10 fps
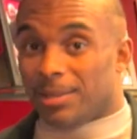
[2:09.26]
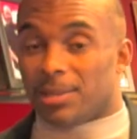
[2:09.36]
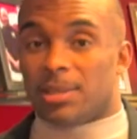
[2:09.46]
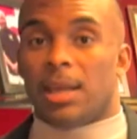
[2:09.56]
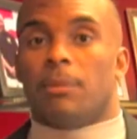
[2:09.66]
to
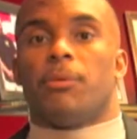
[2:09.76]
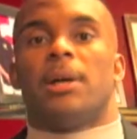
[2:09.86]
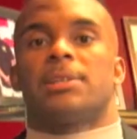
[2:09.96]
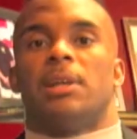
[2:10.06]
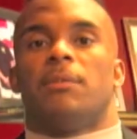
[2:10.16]
stand up for
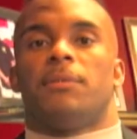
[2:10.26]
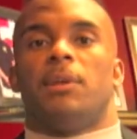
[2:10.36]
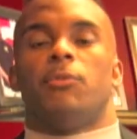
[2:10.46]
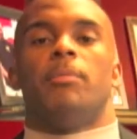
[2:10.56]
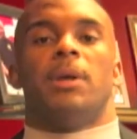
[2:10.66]
ourselves
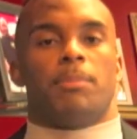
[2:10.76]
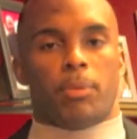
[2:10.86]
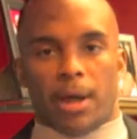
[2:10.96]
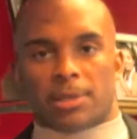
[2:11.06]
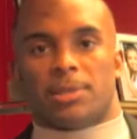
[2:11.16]
if we're being
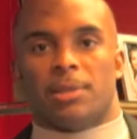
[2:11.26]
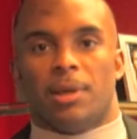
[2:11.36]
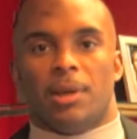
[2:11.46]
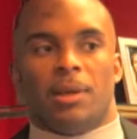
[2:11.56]
oppressed